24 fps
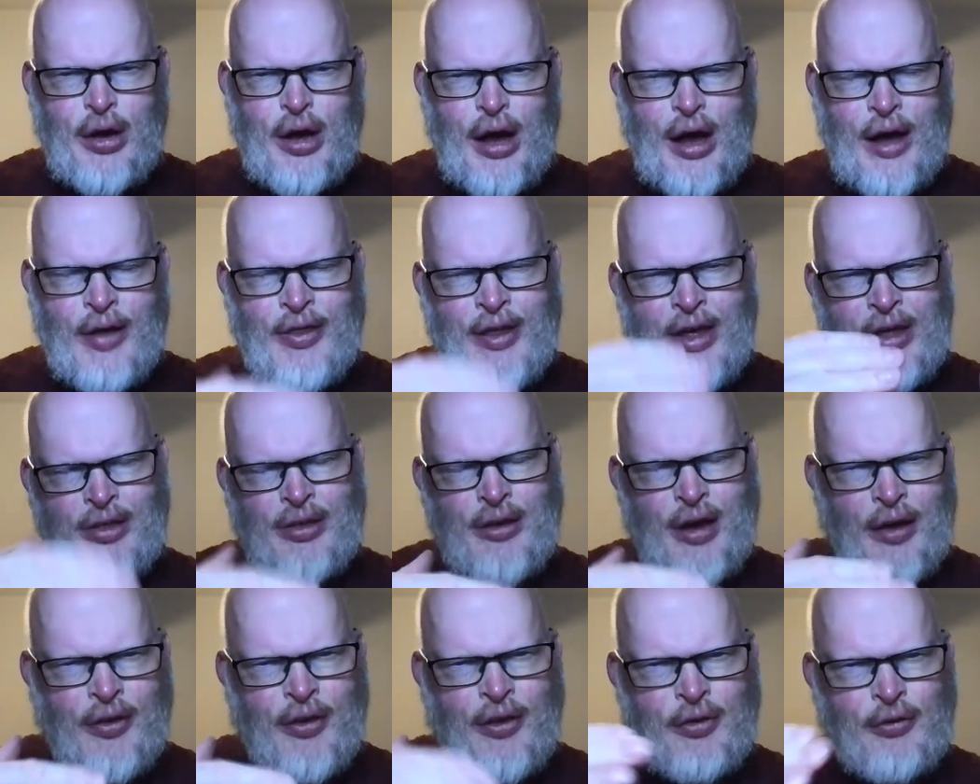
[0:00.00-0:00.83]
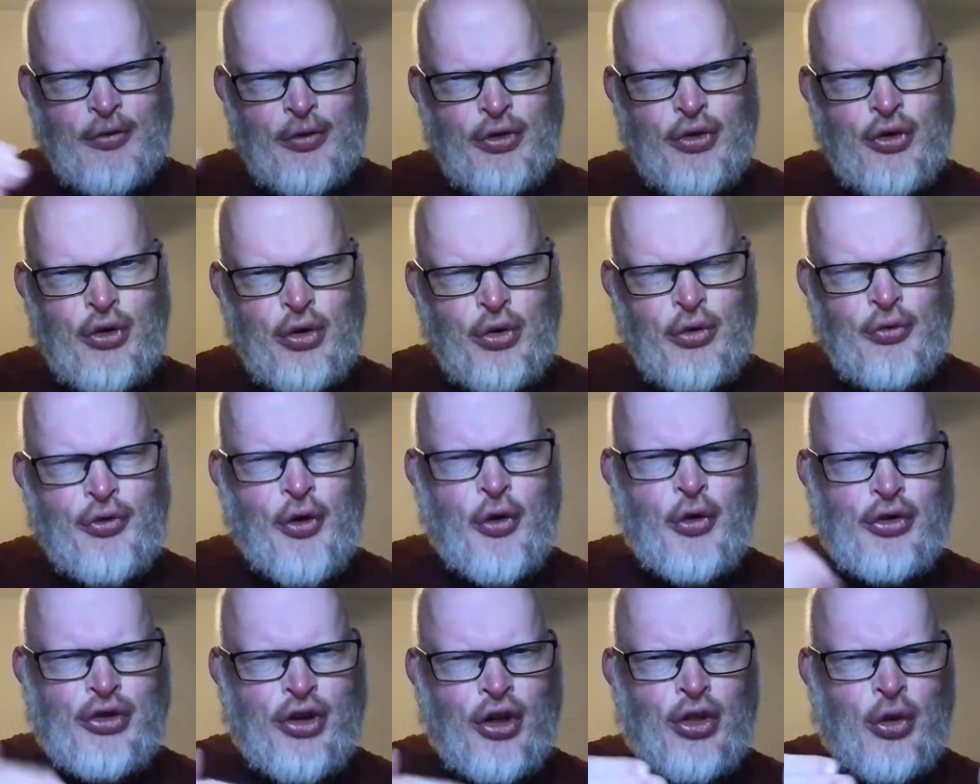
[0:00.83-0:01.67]
and then do
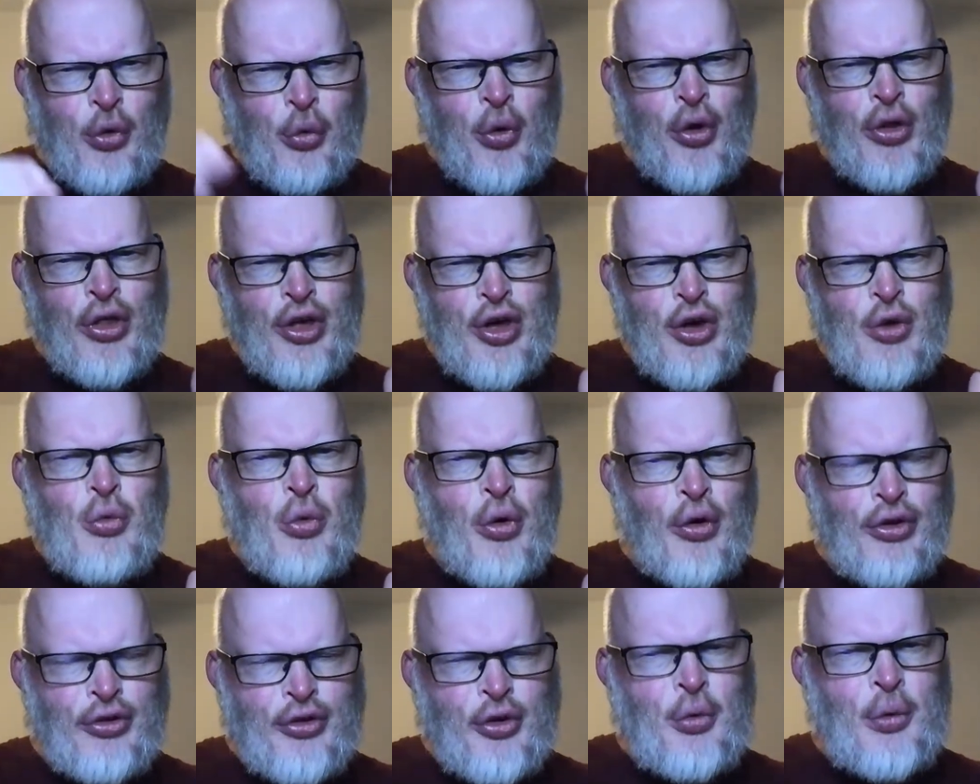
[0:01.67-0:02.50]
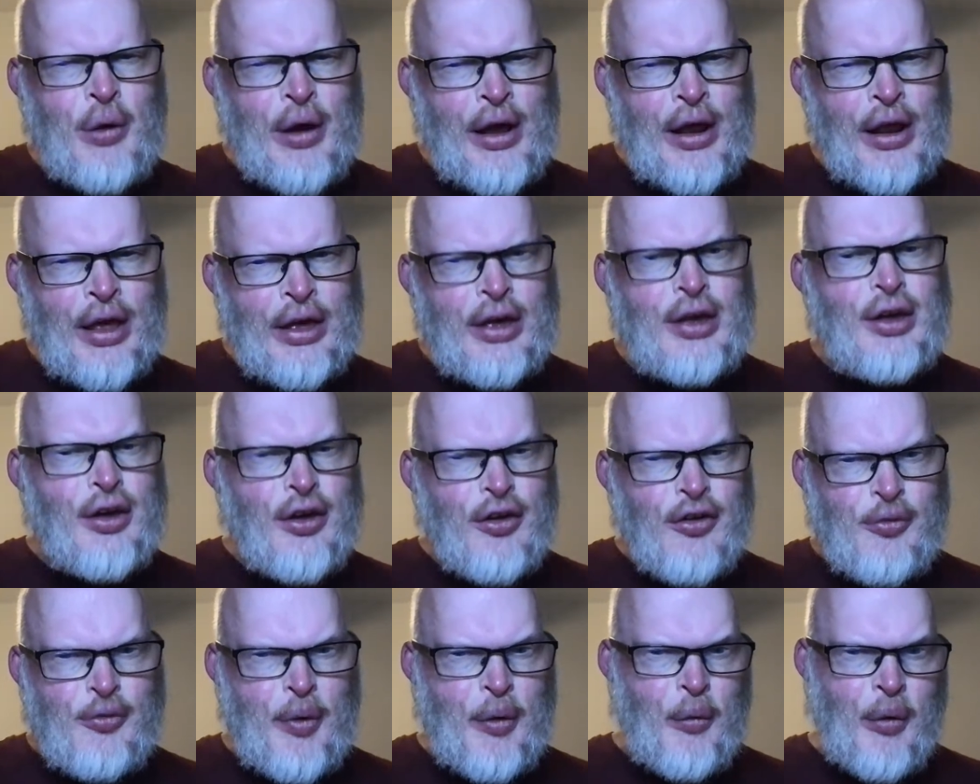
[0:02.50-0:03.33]
focus on the one that you want to really
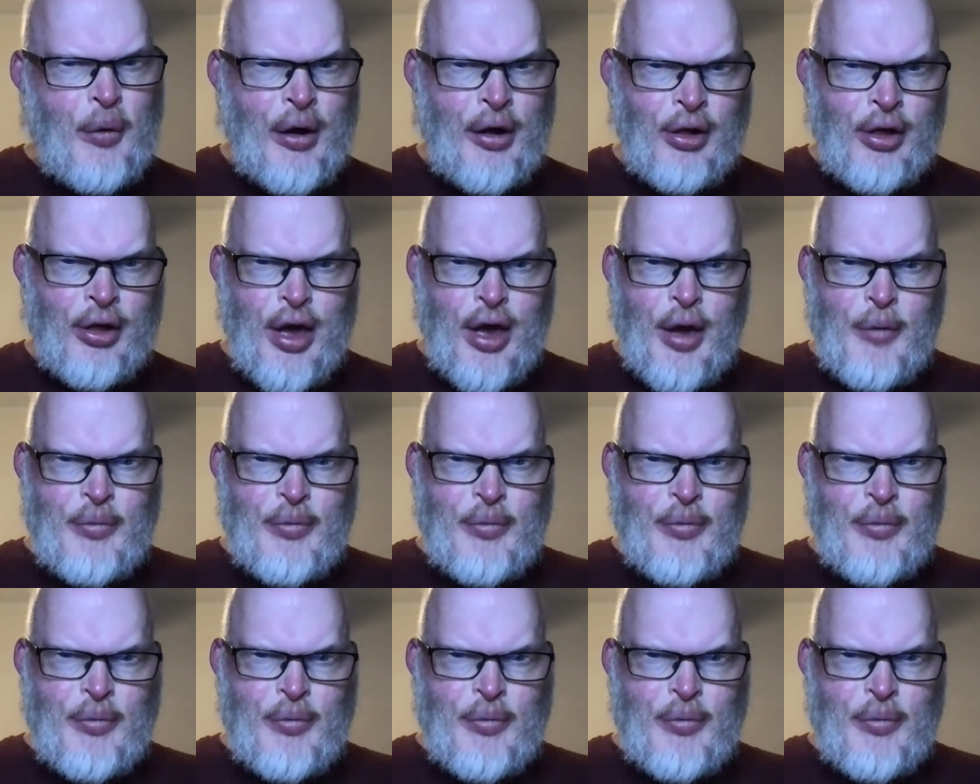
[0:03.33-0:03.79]
speak well.